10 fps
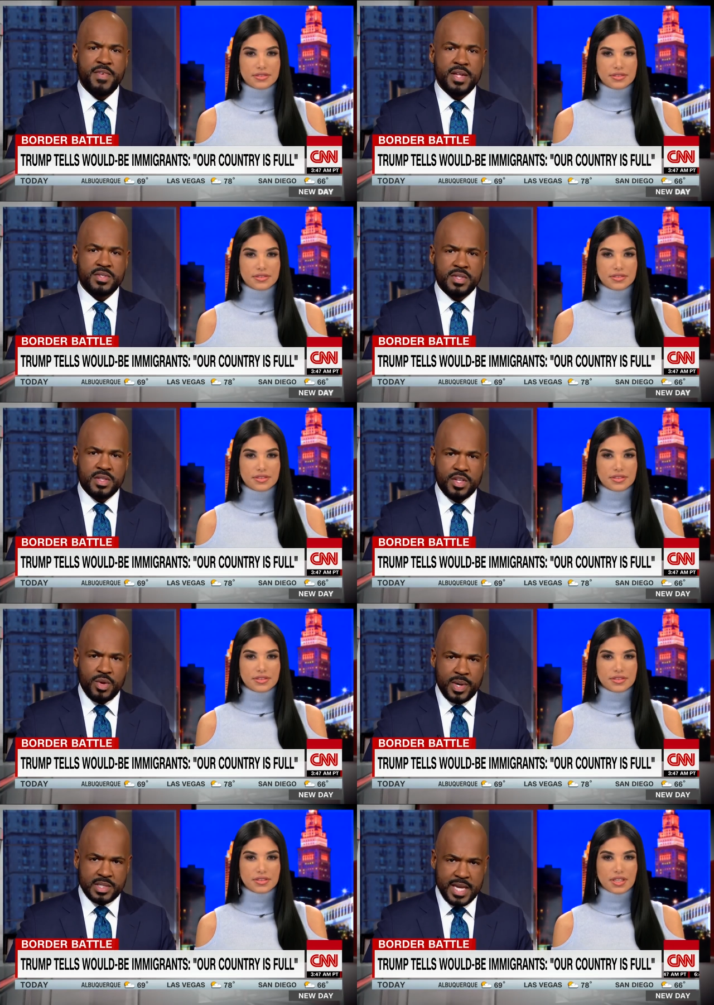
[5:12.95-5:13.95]
Speaker 1: a fence that the
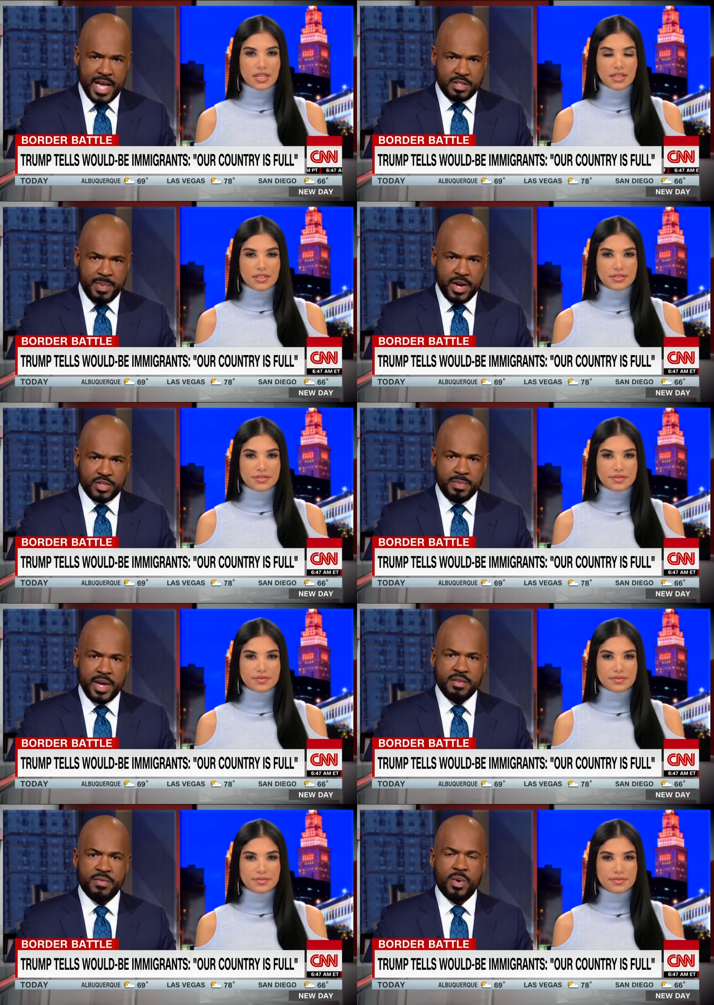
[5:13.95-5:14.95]
U S taxpayers
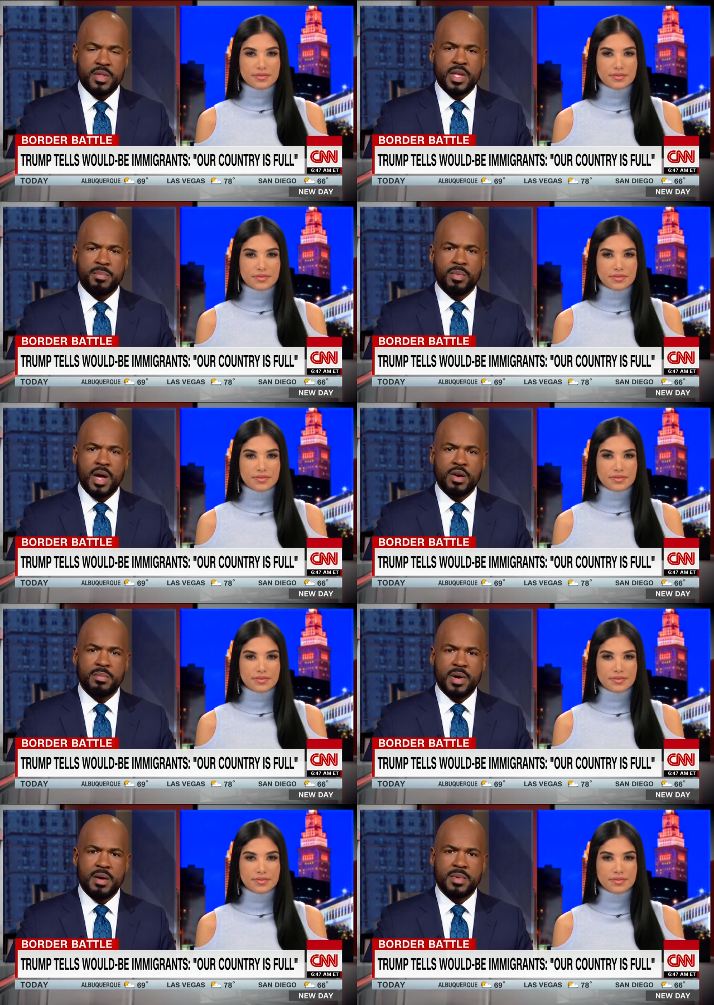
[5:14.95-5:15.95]
paid for that Barack
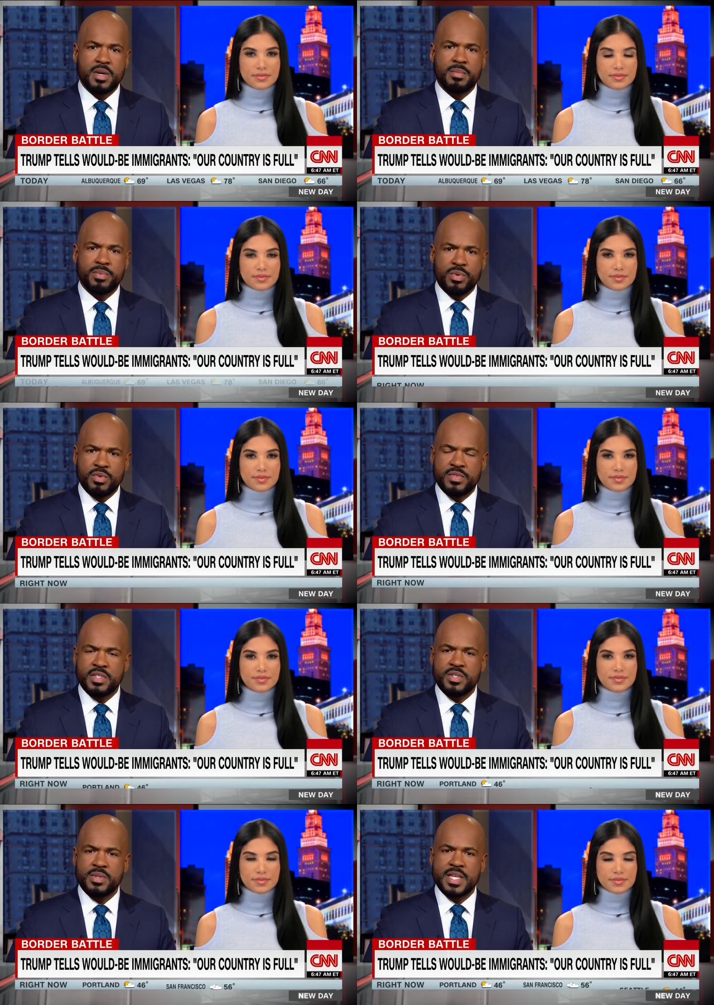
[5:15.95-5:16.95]
Obama
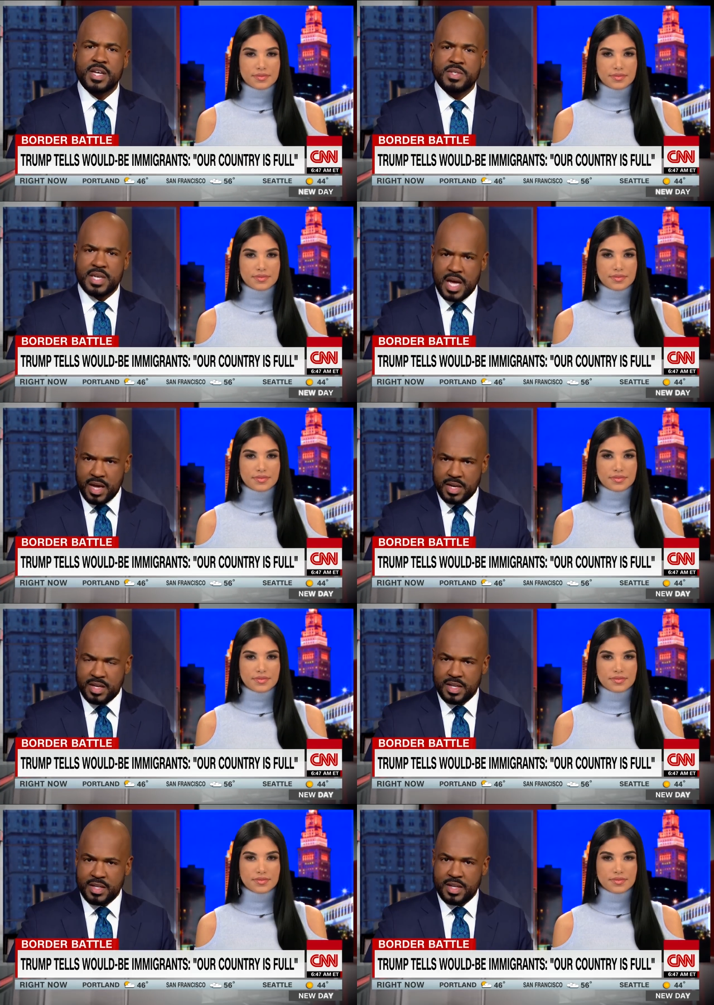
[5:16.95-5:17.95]
approved in two thousand nine.
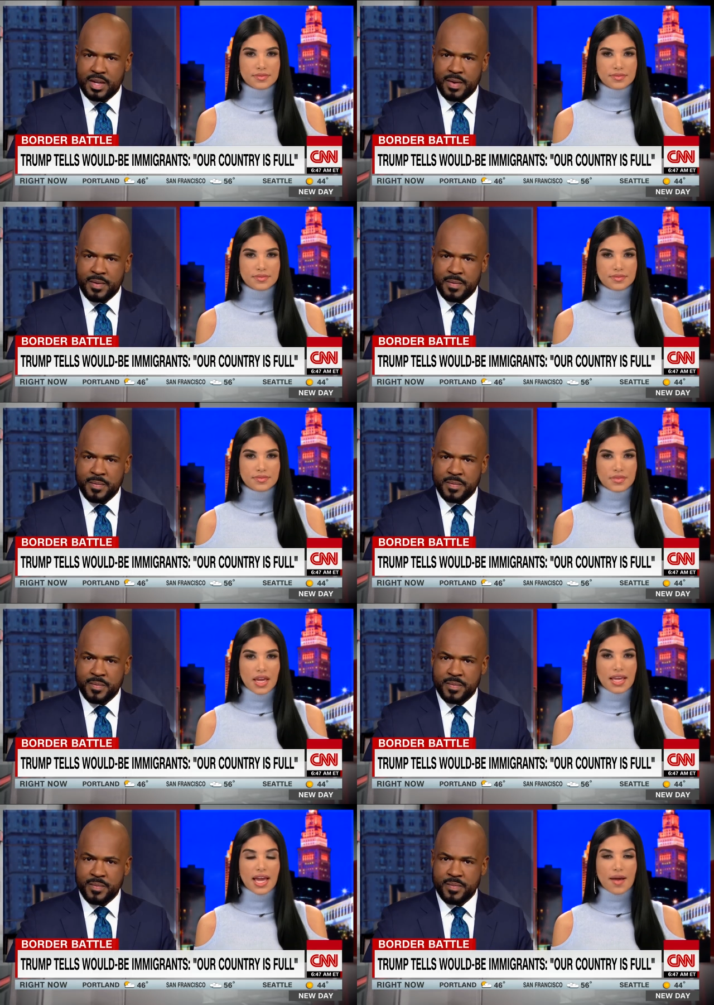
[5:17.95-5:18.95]

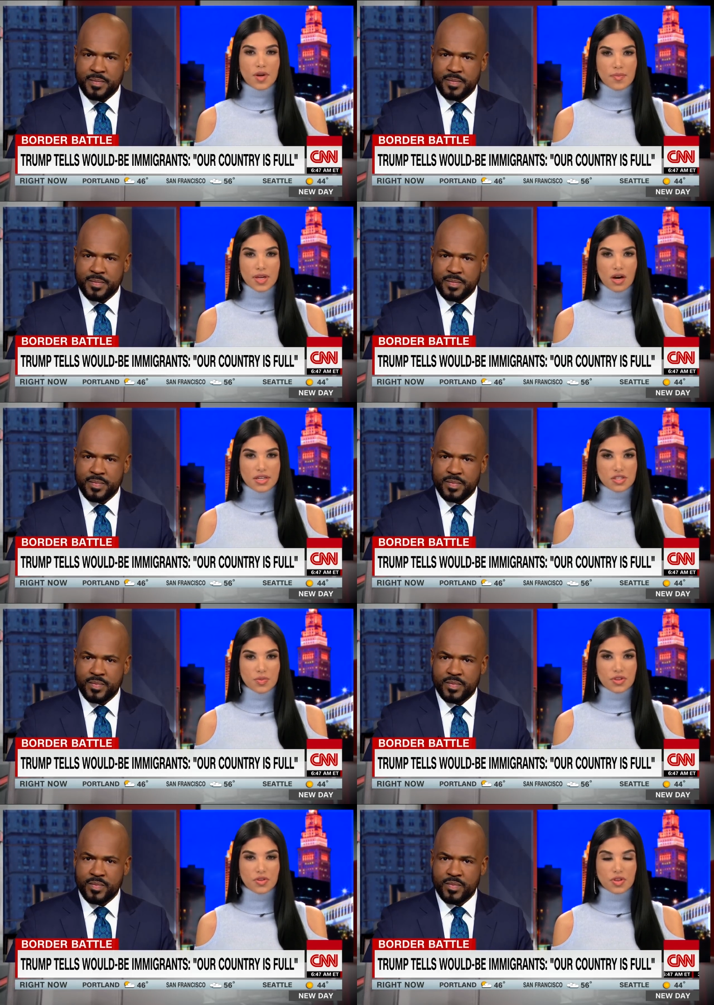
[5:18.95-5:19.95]
Speaker 2: Yeah, I'm going to be
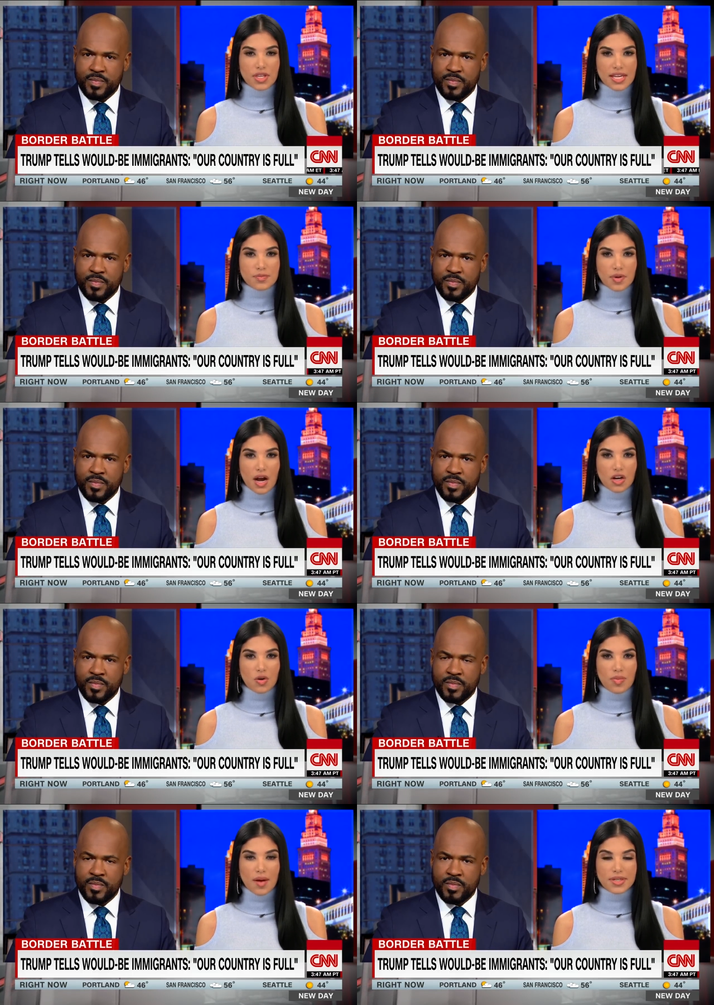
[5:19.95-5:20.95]
honest with you. Yes, Barack
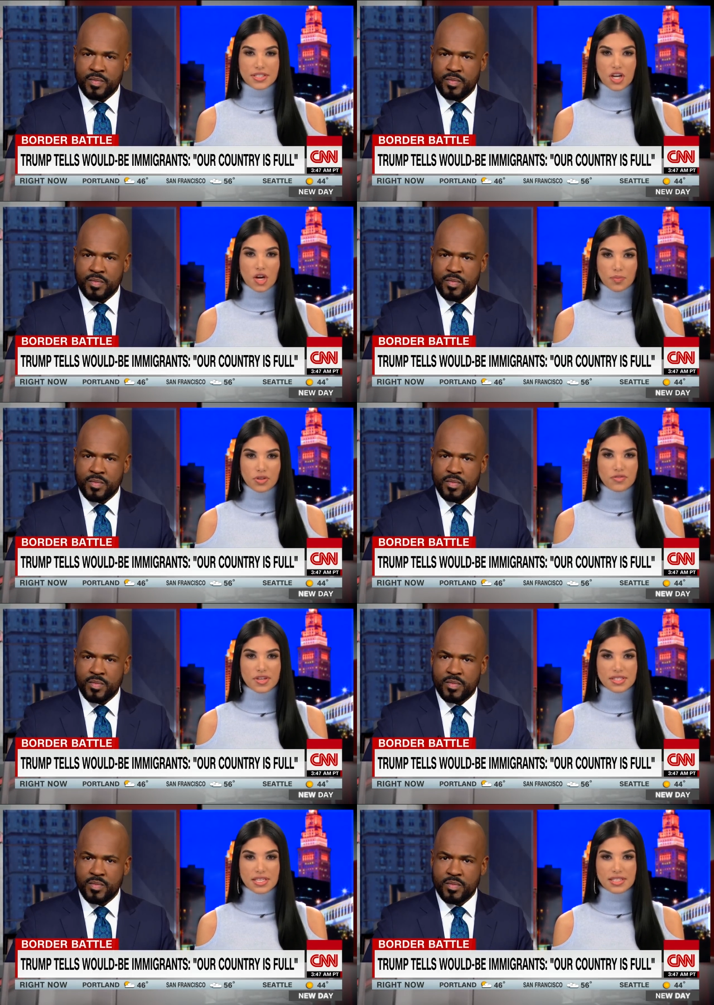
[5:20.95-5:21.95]
Obama did not
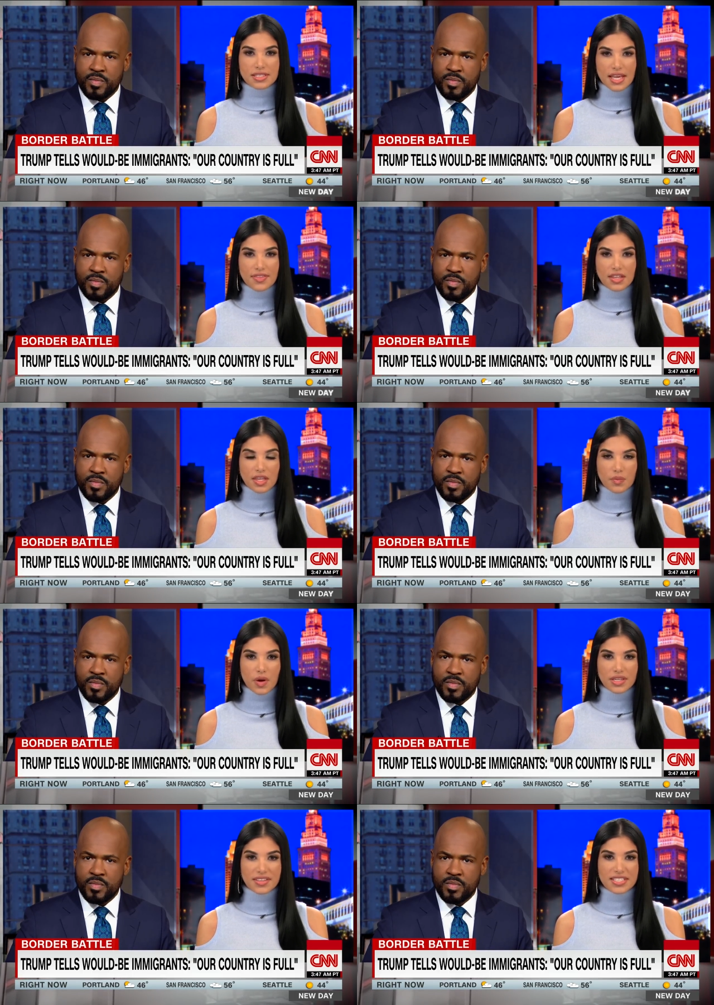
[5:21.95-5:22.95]
approve this. He said that they
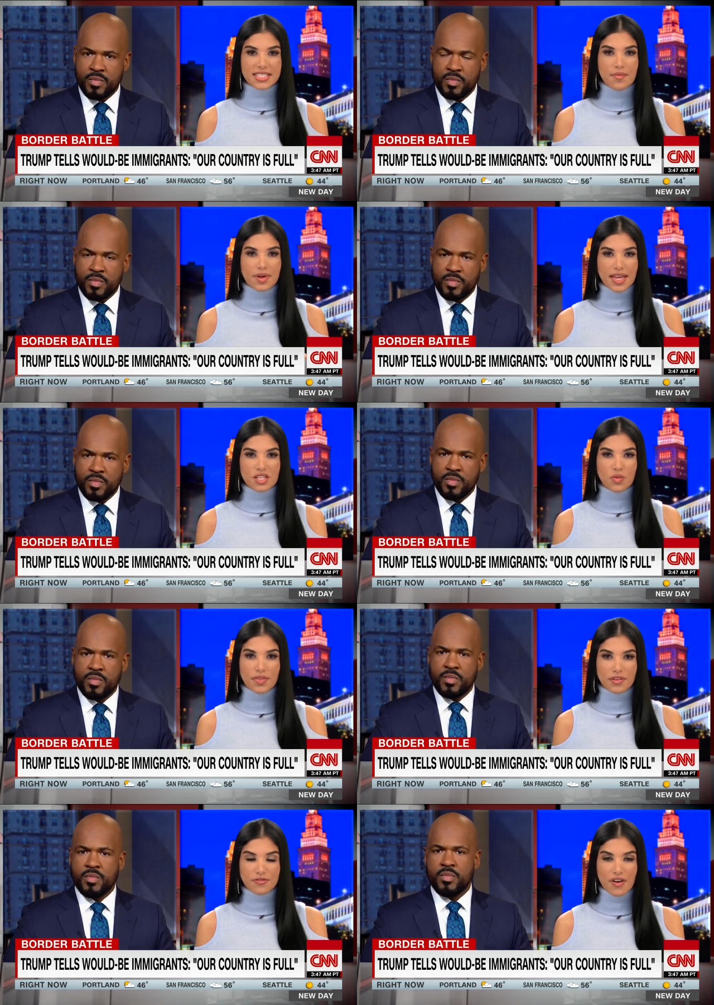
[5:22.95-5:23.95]
wanted to get this done, but guess
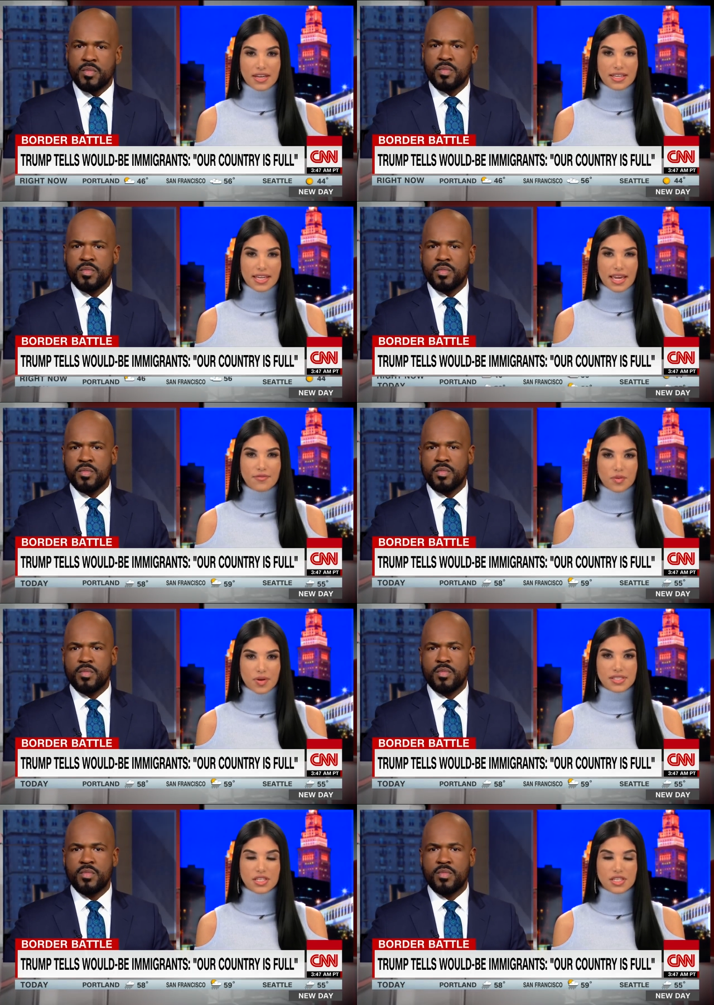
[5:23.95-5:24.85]
what? The funding came from